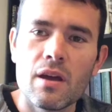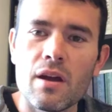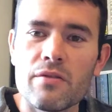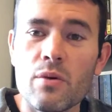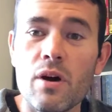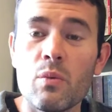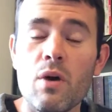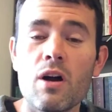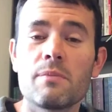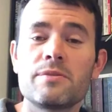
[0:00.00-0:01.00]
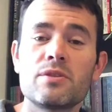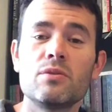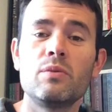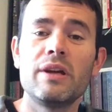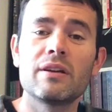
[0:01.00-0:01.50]
Hey everyone, welcome
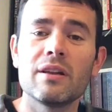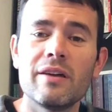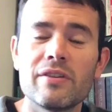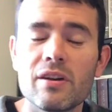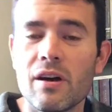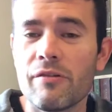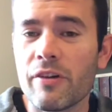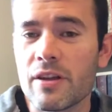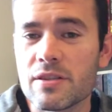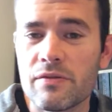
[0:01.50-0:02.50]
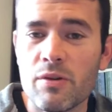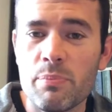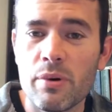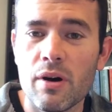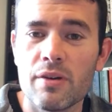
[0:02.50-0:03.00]
to Week 11 of Fantasy
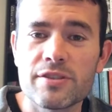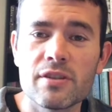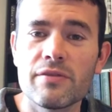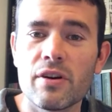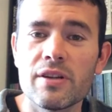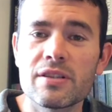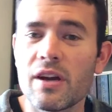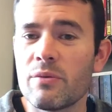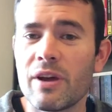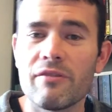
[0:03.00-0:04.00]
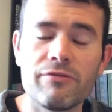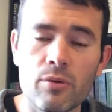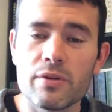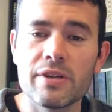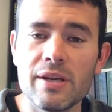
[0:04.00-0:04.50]
Football. Still very tight. We have
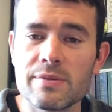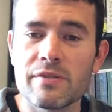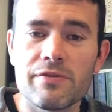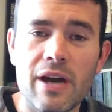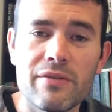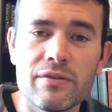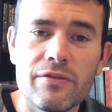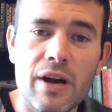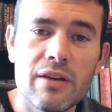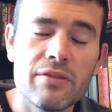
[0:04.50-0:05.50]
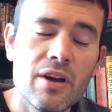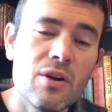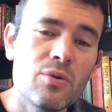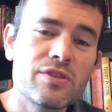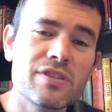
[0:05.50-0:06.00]
four teams at 5-5,
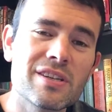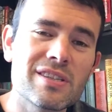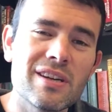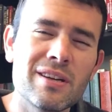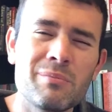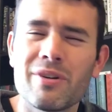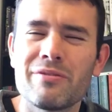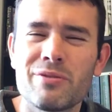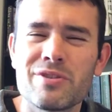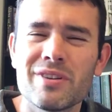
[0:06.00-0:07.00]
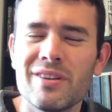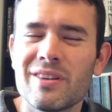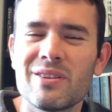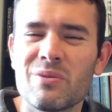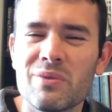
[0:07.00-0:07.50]
which is exciting, but unfortunately
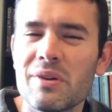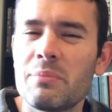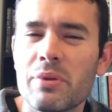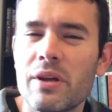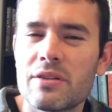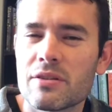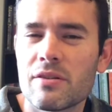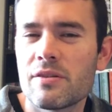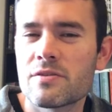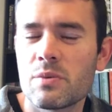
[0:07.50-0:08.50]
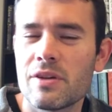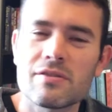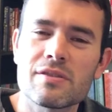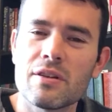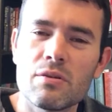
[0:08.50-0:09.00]
they don't really play each other this week,
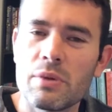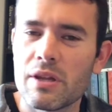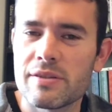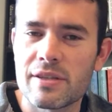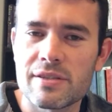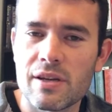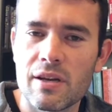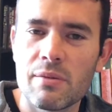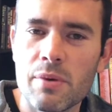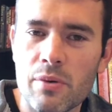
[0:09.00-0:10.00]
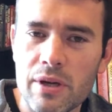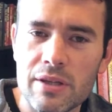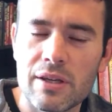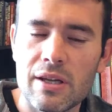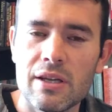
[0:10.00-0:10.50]
so it's a little bit less exciting. But we'll
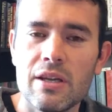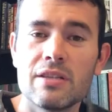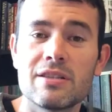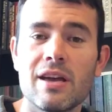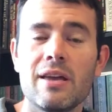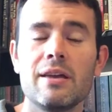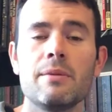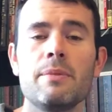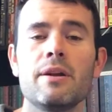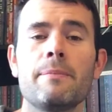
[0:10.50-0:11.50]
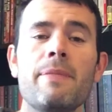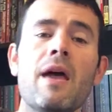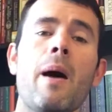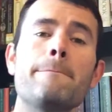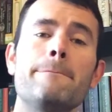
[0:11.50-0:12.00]
get to that in a minute.
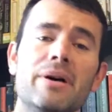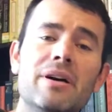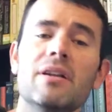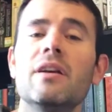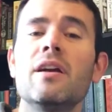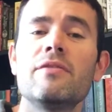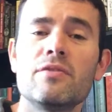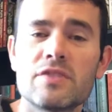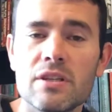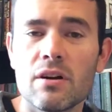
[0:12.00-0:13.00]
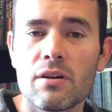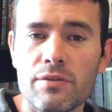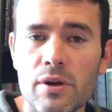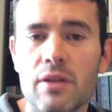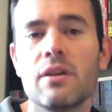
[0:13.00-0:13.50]
But if you've seen our
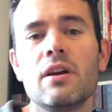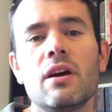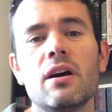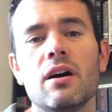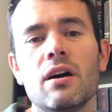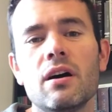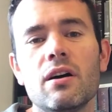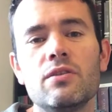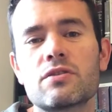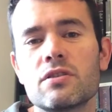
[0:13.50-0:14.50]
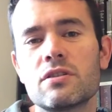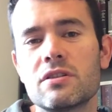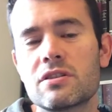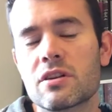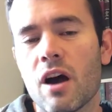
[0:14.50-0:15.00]
thread, you should
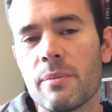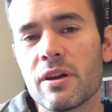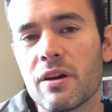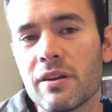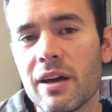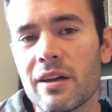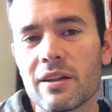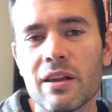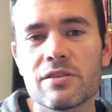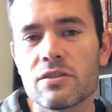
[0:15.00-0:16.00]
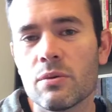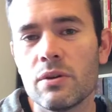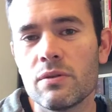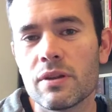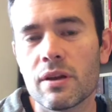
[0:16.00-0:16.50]
comment on that. Let us know
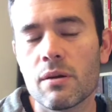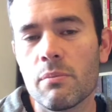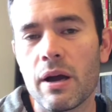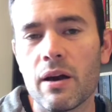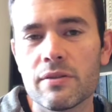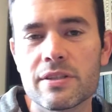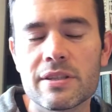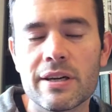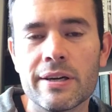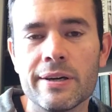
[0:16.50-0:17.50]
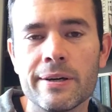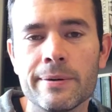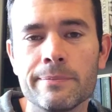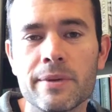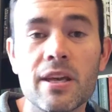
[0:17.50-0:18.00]
what you think about
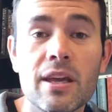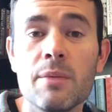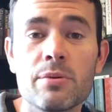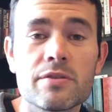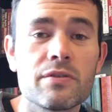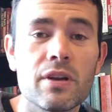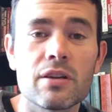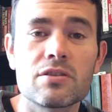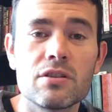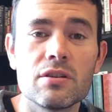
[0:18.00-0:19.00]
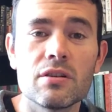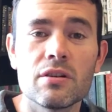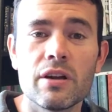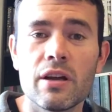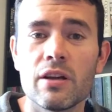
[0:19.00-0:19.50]
keepers for next
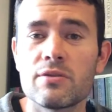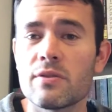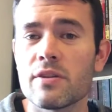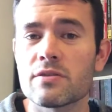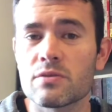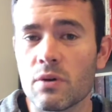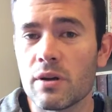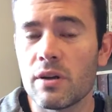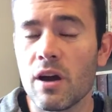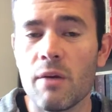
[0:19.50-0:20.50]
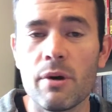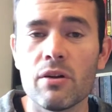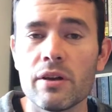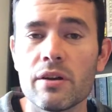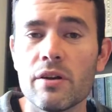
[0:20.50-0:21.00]
year and 2020. I'm
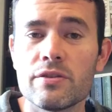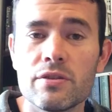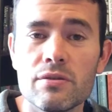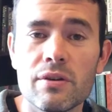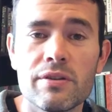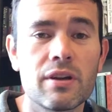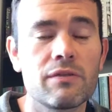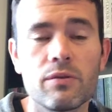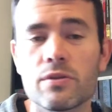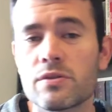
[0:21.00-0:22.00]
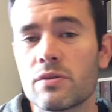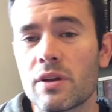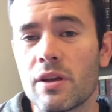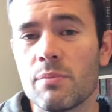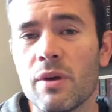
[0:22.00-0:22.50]
all in on two. I think it forces you to
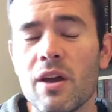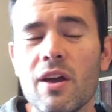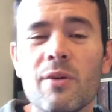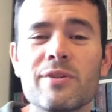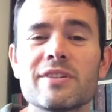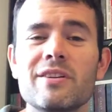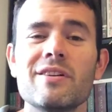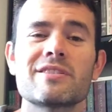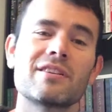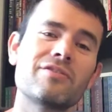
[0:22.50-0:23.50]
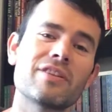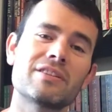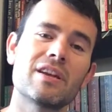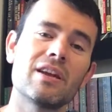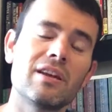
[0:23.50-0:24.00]
keep. What's interesting for the
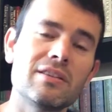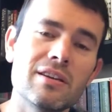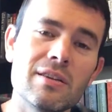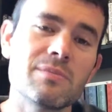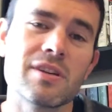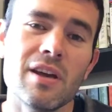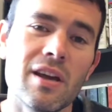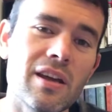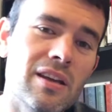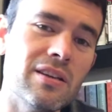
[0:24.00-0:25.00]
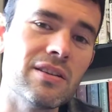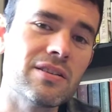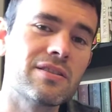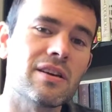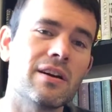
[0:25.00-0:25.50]
tanking teams
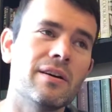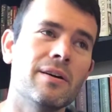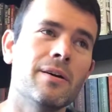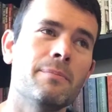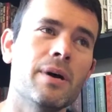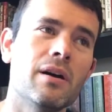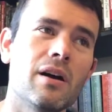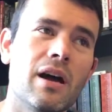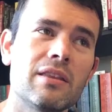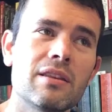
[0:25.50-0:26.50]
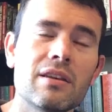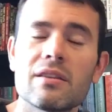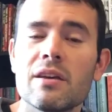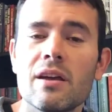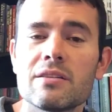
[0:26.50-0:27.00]
is I
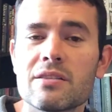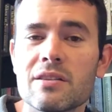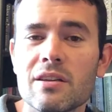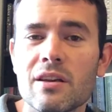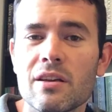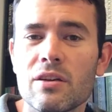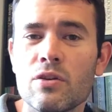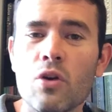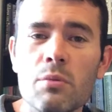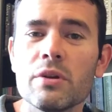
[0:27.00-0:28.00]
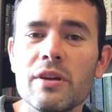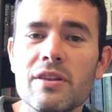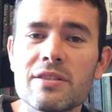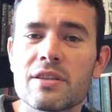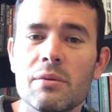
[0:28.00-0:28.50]
think that normally
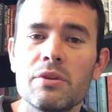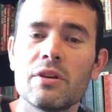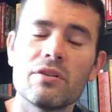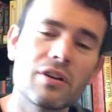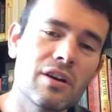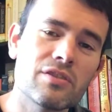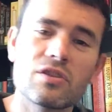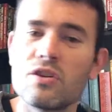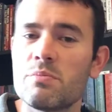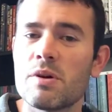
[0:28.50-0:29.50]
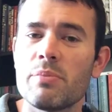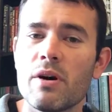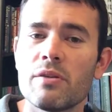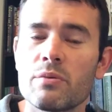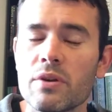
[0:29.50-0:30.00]
this time of year you're going to scoop up
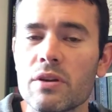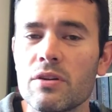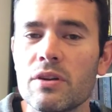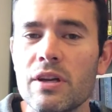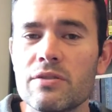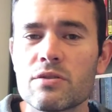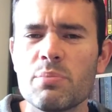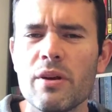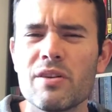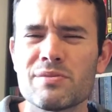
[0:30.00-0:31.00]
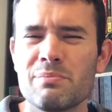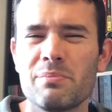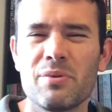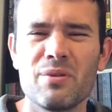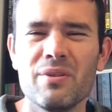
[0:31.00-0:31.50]
all the really good injured players,
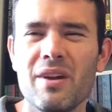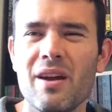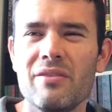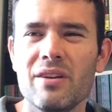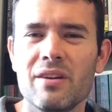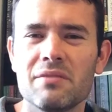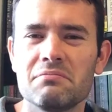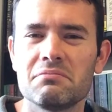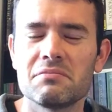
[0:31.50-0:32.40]
but we don't really have any.